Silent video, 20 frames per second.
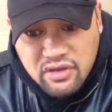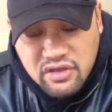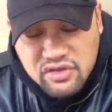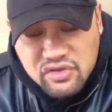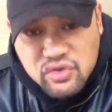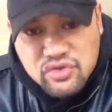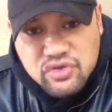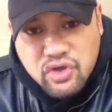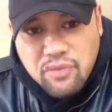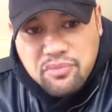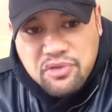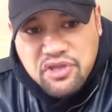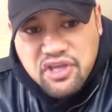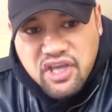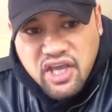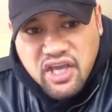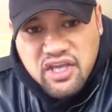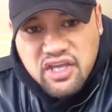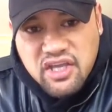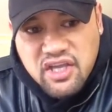use
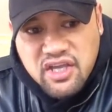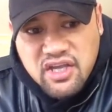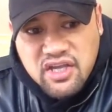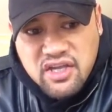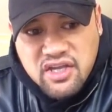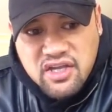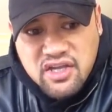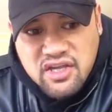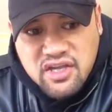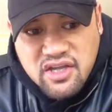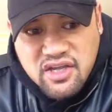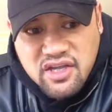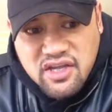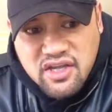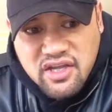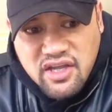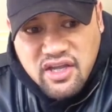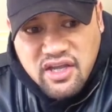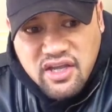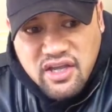IBK
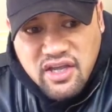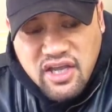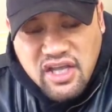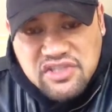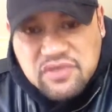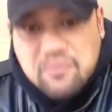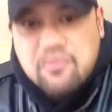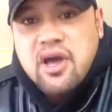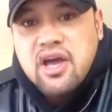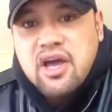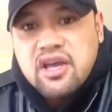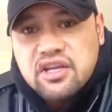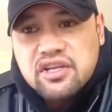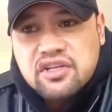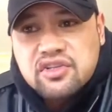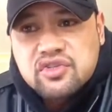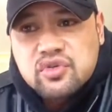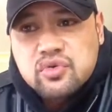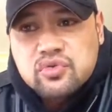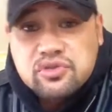as a
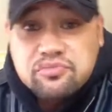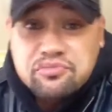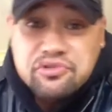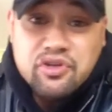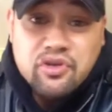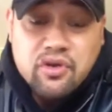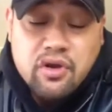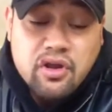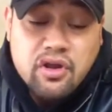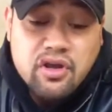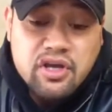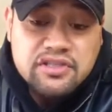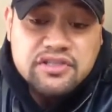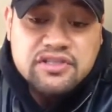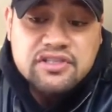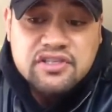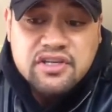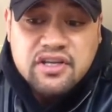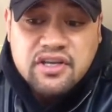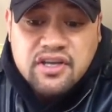marketing tool to be
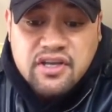utilized